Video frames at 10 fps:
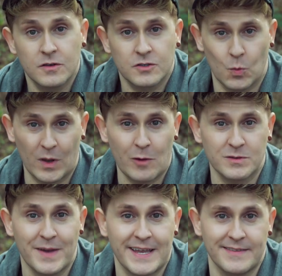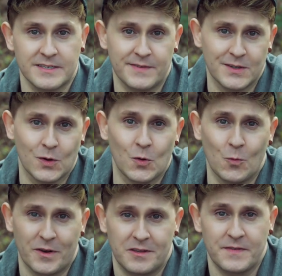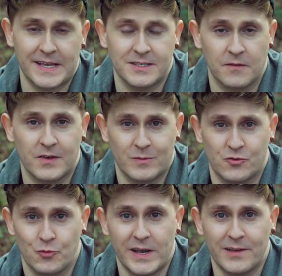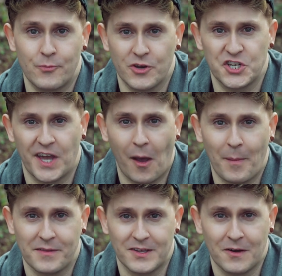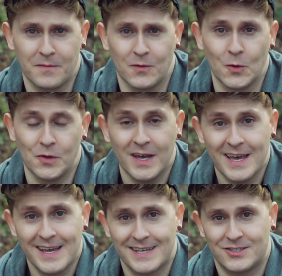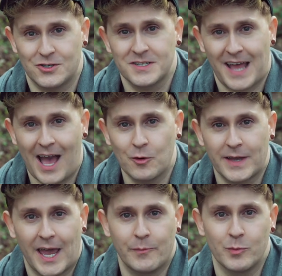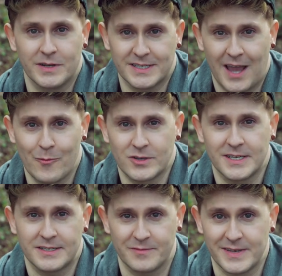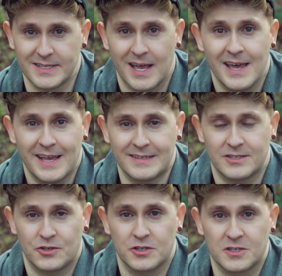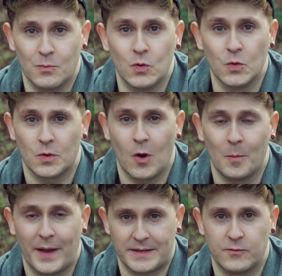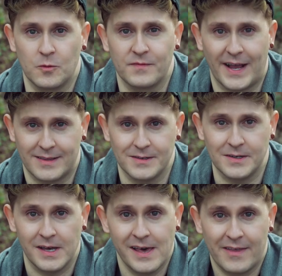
So while I was making this video, one of the things that I've come to really appreciate about the iPhone is just how capable its camera system is in such a small, compact form factor.